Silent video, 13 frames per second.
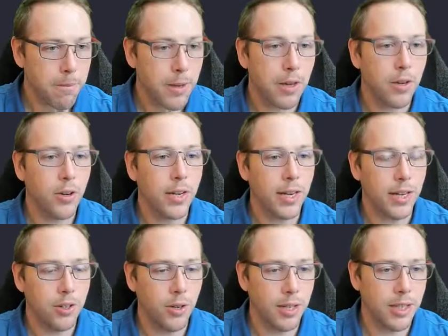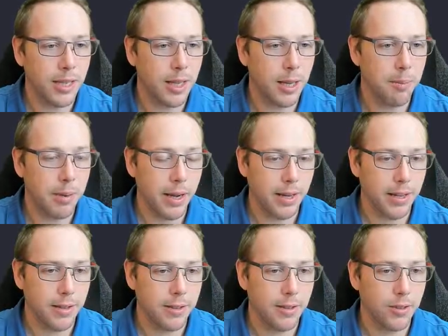Okay, no, I take that
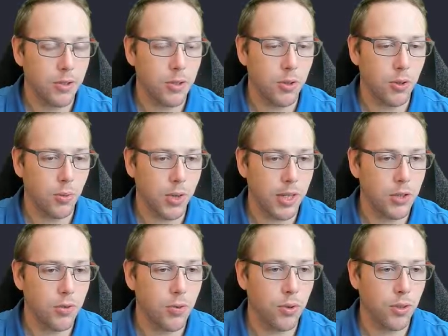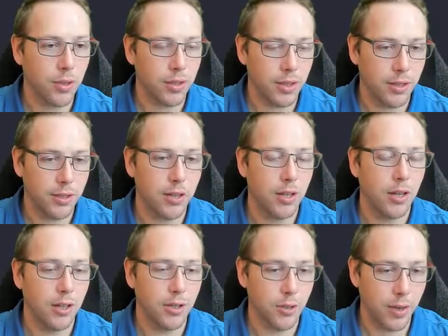back. So the range for all does
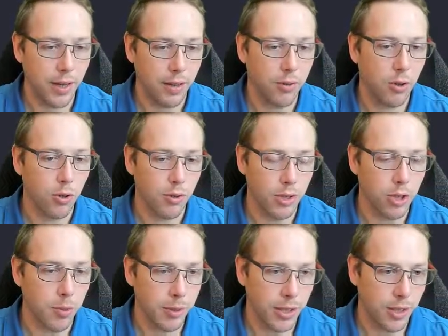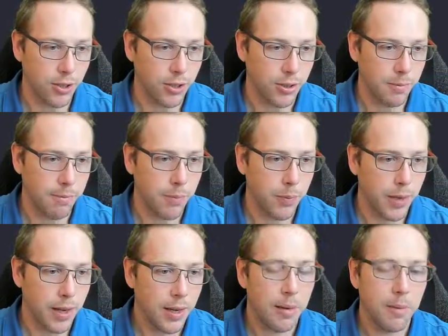also have early termination.
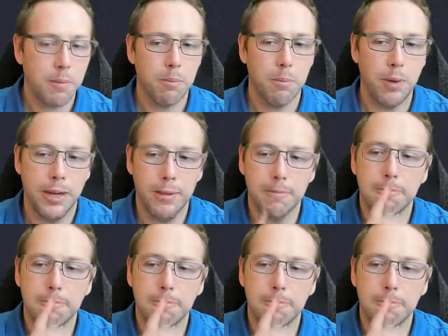But